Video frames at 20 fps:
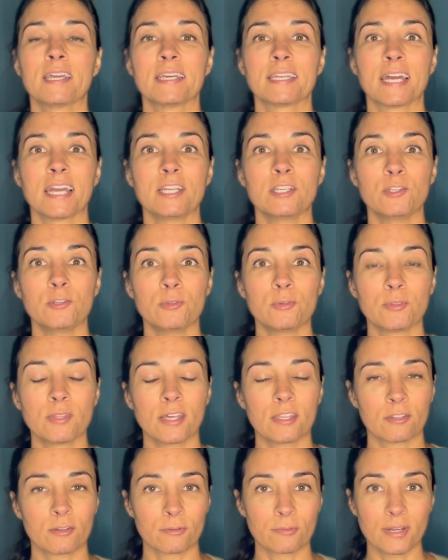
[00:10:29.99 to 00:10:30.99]
and I knew
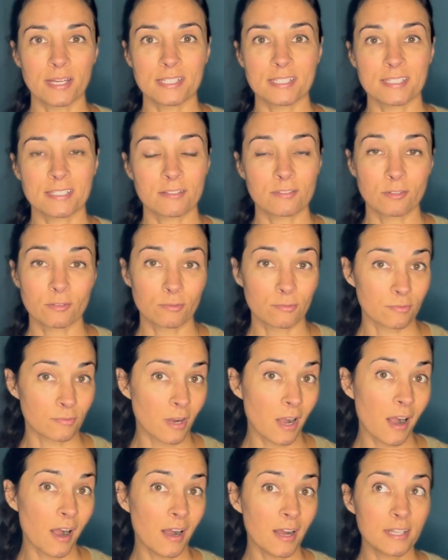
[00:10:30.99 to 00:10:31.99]
that the rest of the
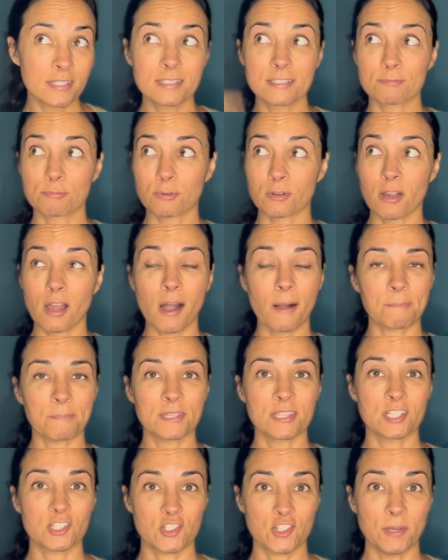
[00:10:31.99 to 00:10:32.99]
rods were up
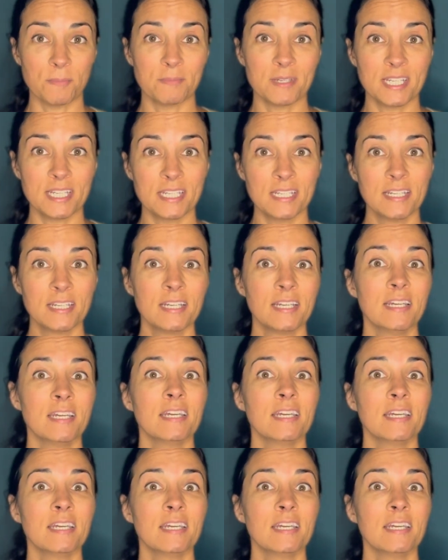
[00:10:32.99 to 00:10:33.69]
in the chimney,